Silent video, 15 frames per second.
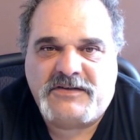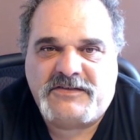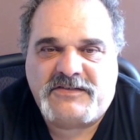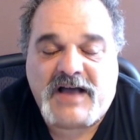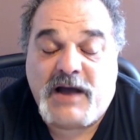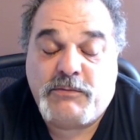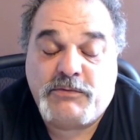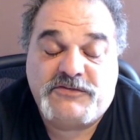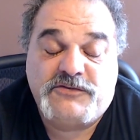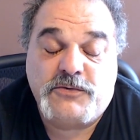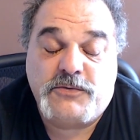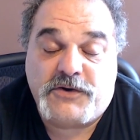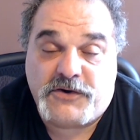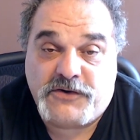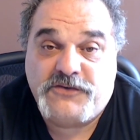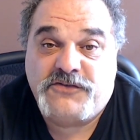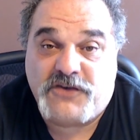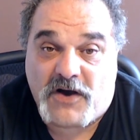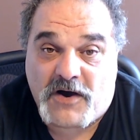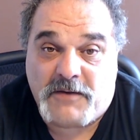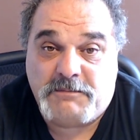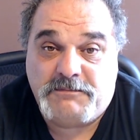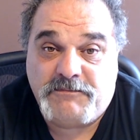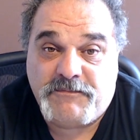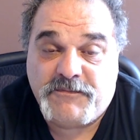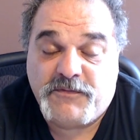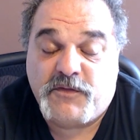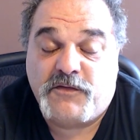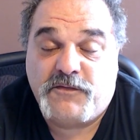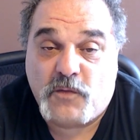I was doing her job
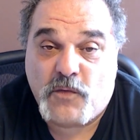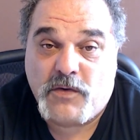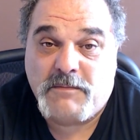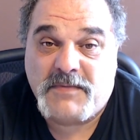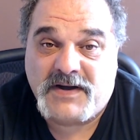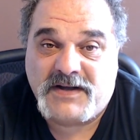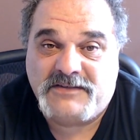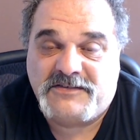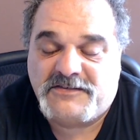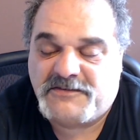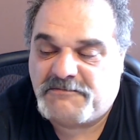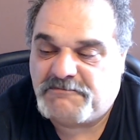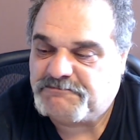for 4 months.